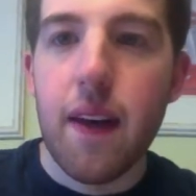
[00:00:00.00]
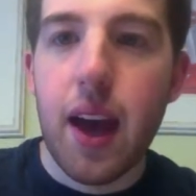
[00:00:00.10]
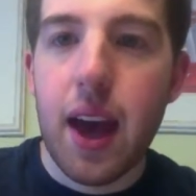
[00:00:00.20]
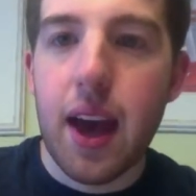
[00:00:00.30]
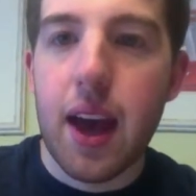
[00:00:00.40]

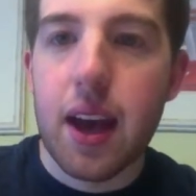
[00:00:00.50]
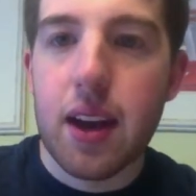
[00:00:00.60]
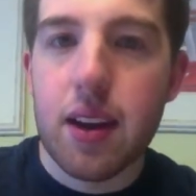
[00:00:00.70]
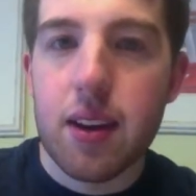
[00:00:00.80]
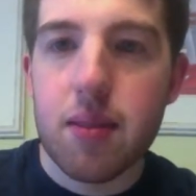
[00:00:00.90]

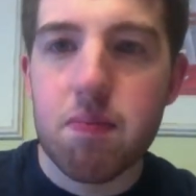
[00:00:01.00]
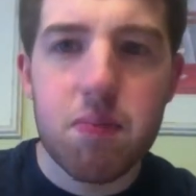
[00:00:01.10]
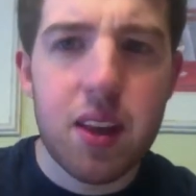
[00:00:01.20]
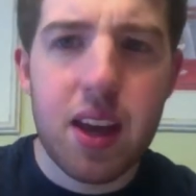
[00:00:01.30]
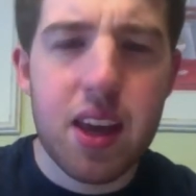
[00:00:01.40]
And
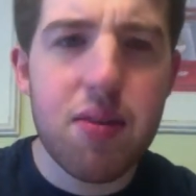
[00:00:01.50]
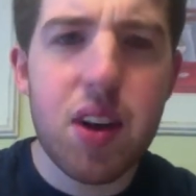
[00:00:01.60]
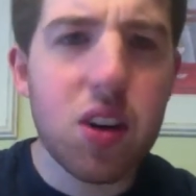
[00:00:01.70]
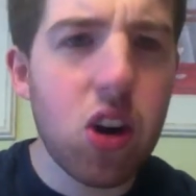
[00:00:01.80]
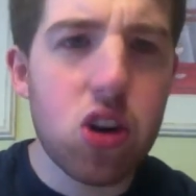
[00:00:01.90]
yeah, even
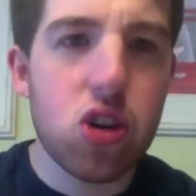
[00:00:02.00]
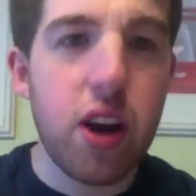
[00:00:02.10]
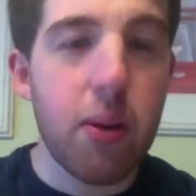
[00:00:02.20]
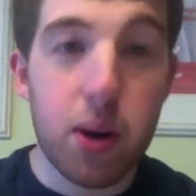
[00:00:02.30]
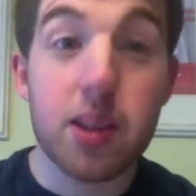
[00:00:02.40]
on Cartoon
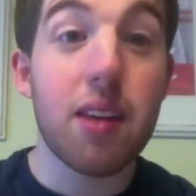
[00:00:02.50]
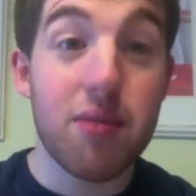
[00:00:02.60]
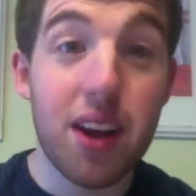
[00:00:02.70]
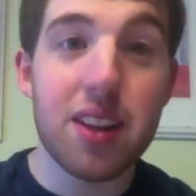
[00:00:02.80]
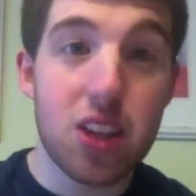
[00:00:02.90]
Network,
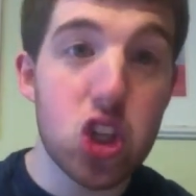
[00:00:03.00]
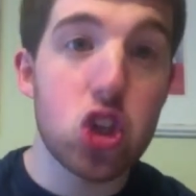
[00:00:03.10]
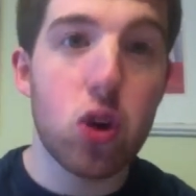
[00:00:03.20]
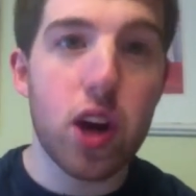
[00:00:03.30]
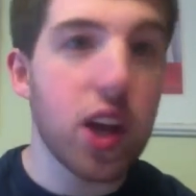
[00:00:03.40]
they've done this
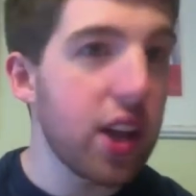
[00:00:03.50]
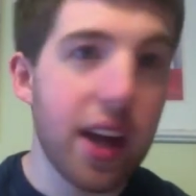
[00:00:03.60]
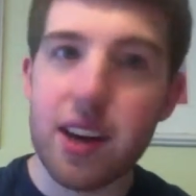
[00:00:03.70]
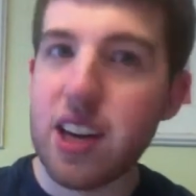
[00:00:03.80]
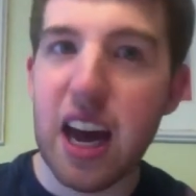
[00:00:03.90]
story a lot.